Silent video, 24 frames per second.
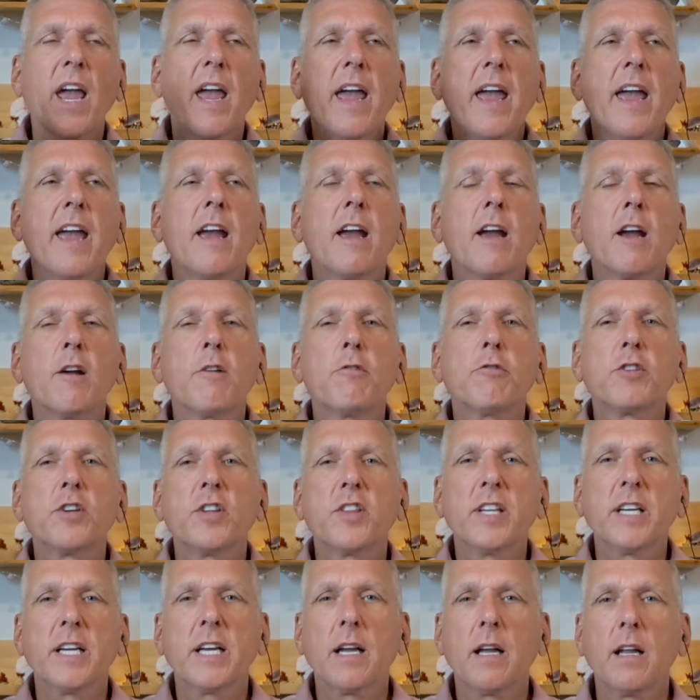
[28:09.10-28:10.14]

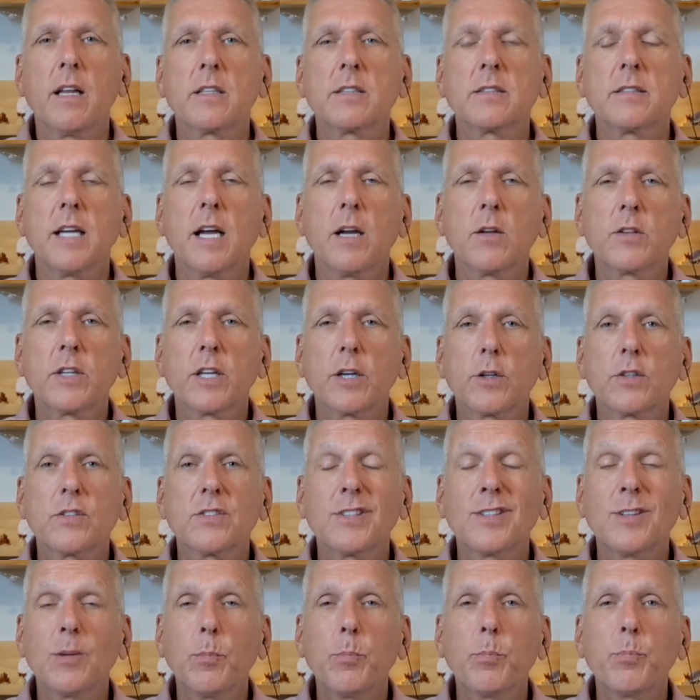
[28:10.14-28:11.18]
Everything else out there
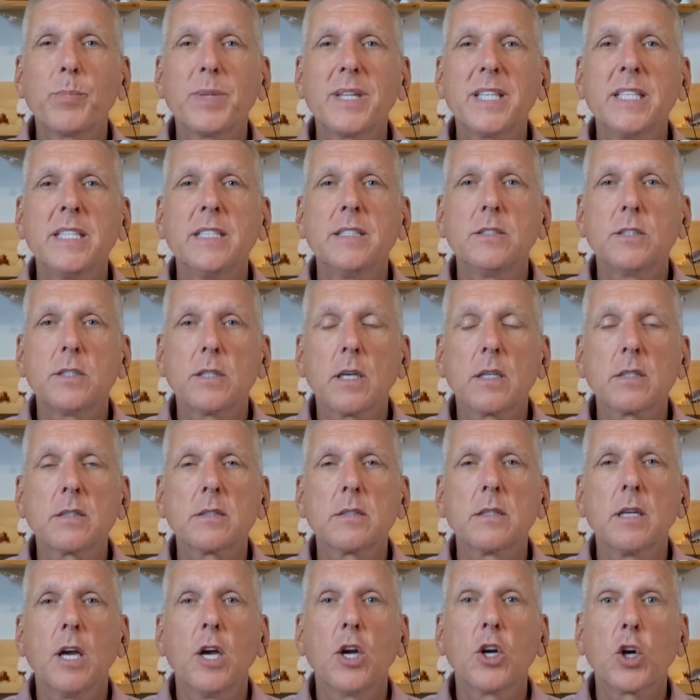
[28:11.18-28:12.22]
simply
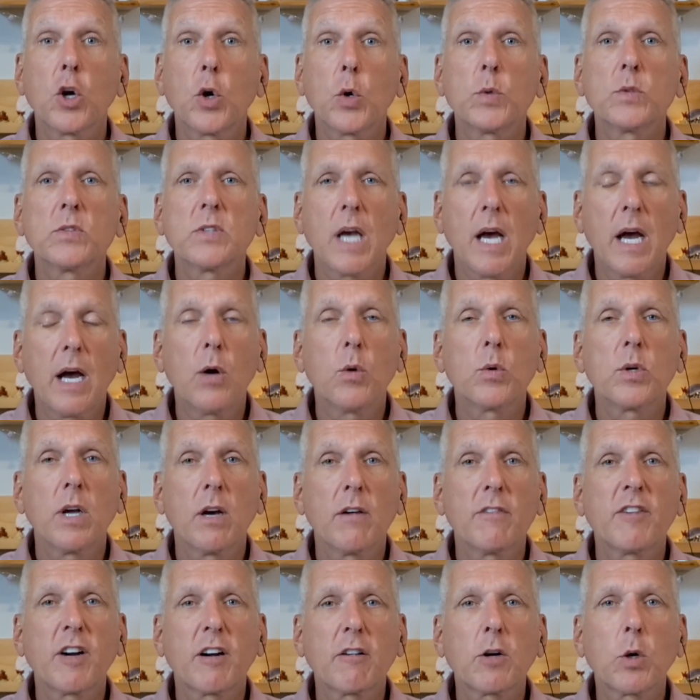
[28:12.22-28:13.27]
just goes out
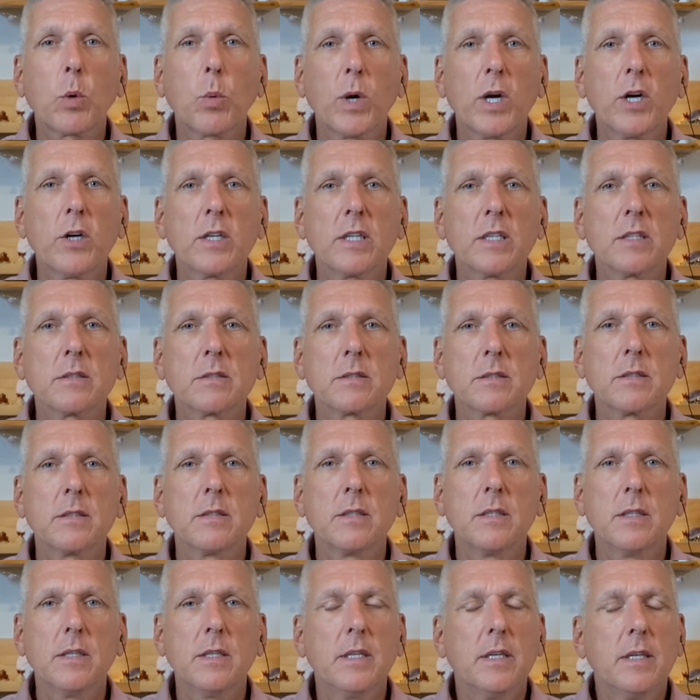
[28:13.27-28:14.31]
of our awareness.
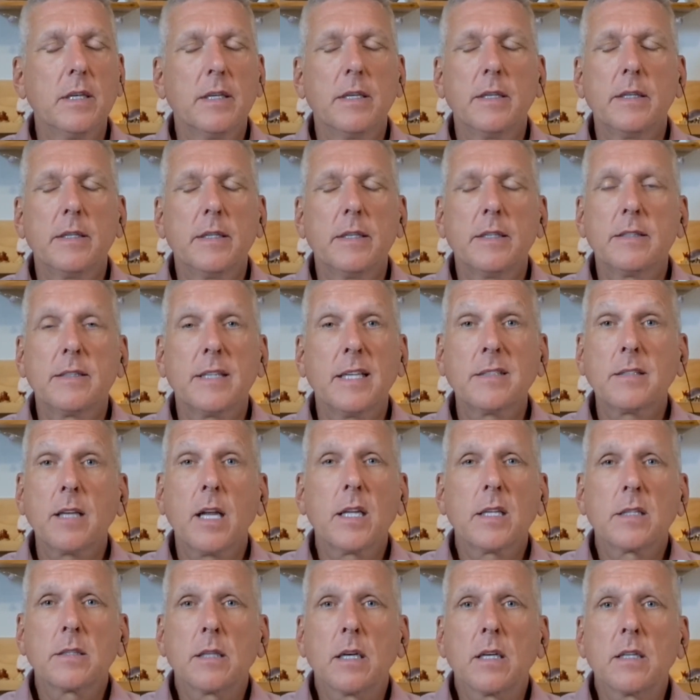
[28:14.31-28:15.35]
That's
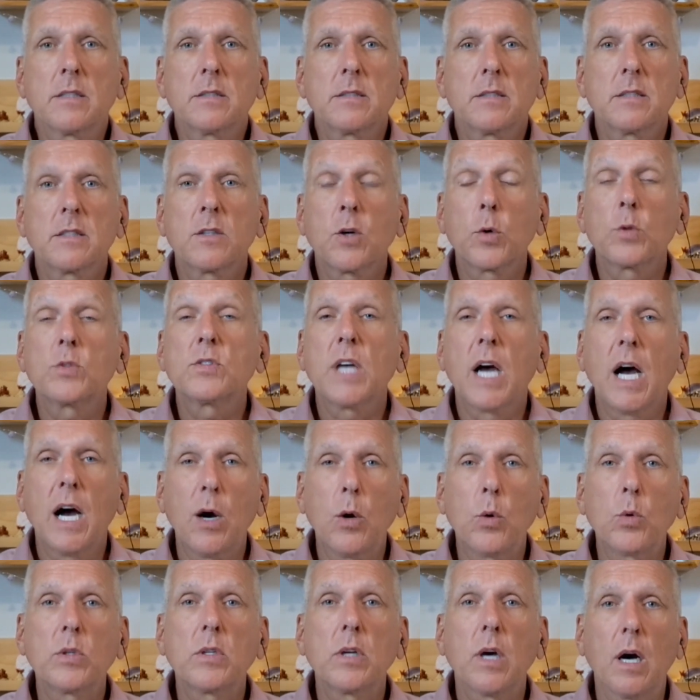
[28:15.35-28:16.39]
all it does, is goes
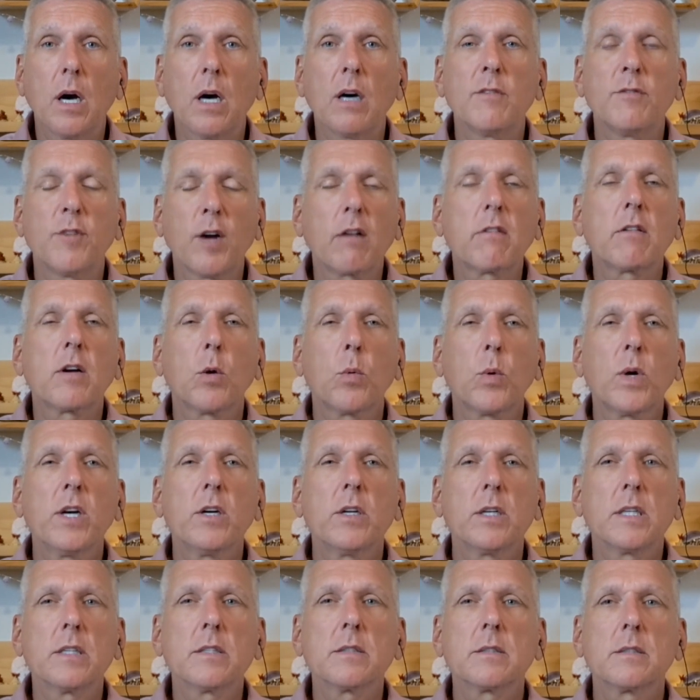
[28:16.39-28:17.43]
out of our
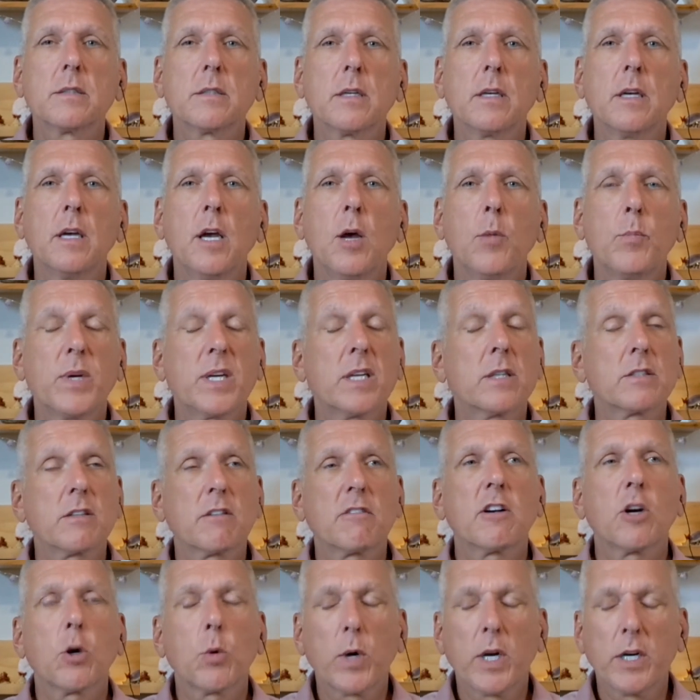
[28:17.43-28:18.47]
awareness. Because
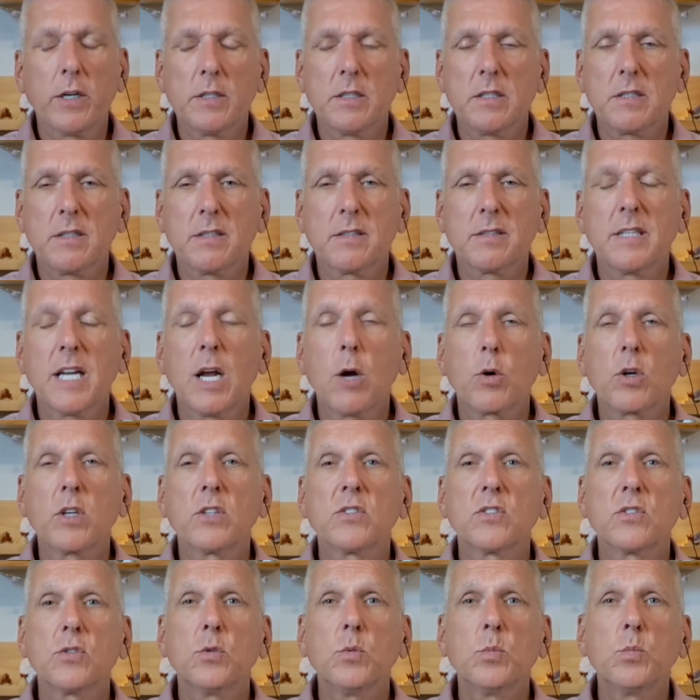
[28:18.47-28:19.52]
our awareness is now
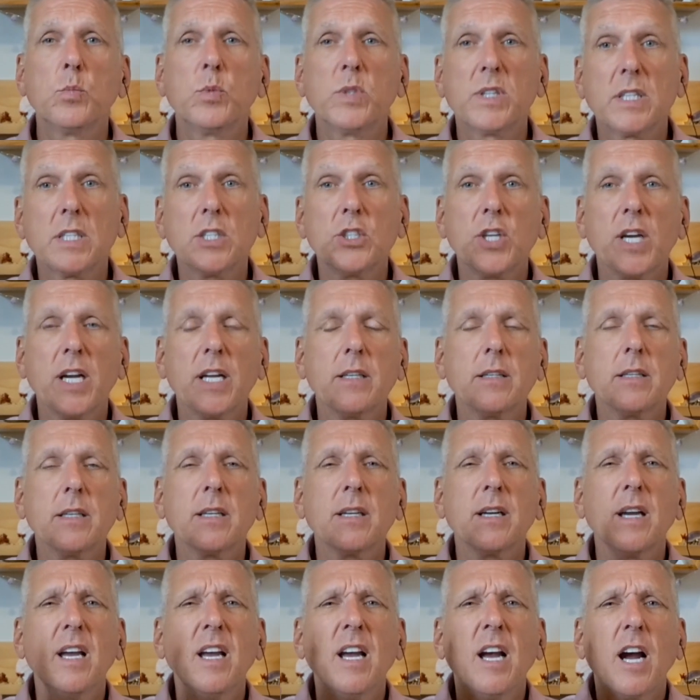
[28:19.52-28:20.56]
consumed with the
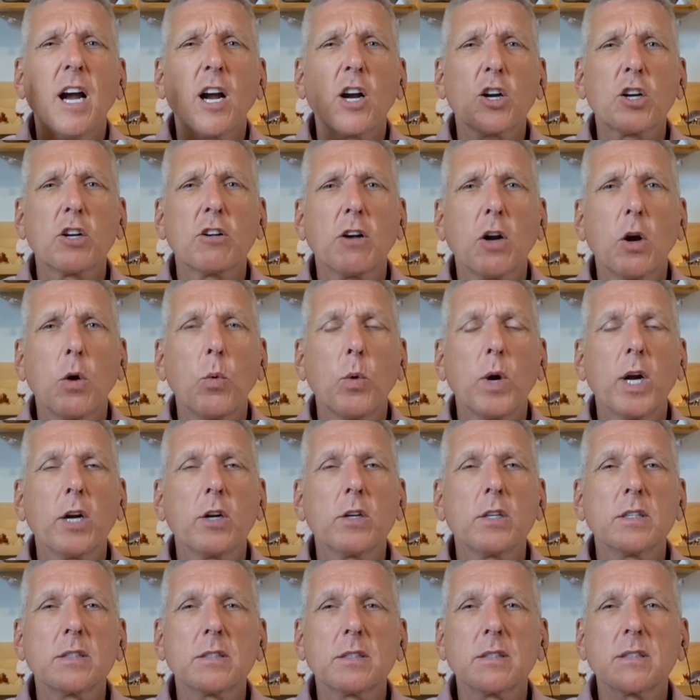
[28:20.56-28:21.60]
chanting. Our
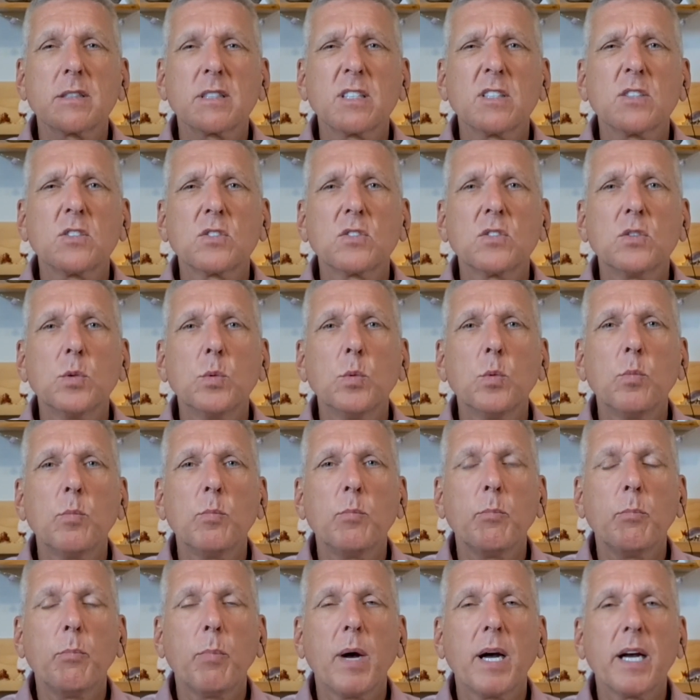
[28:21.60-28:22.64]
awareness is
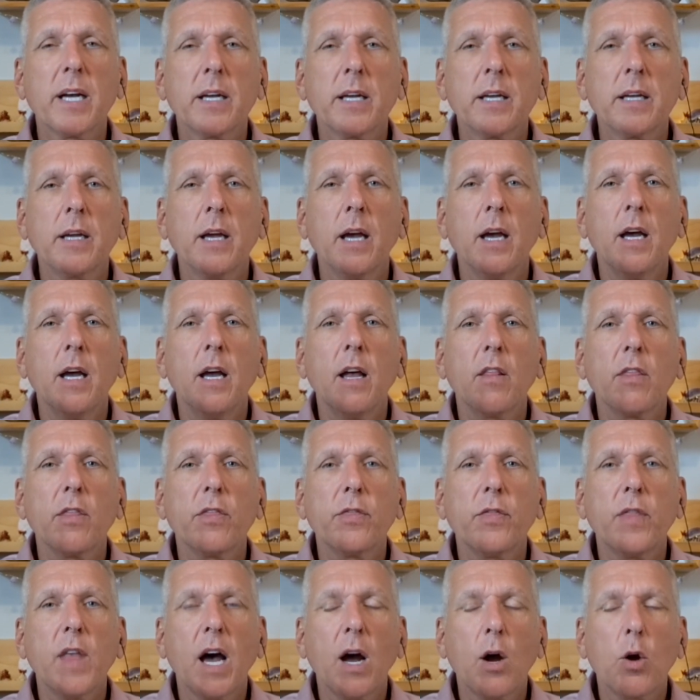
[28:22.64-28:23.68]
consumed by
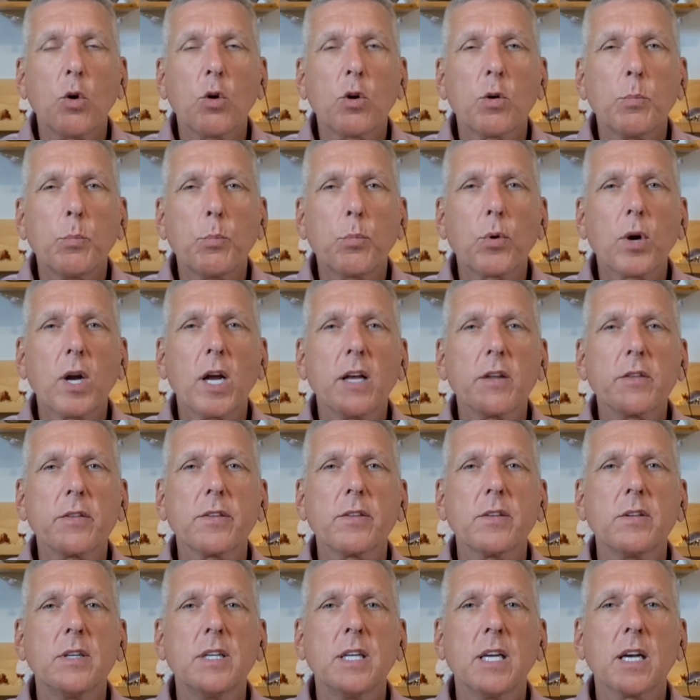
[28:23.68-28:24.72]
our
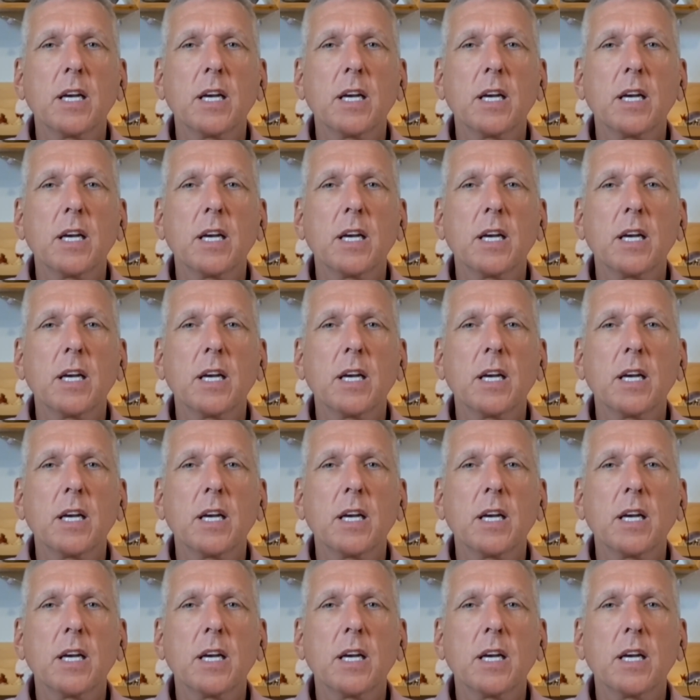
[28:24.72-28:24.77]
breath.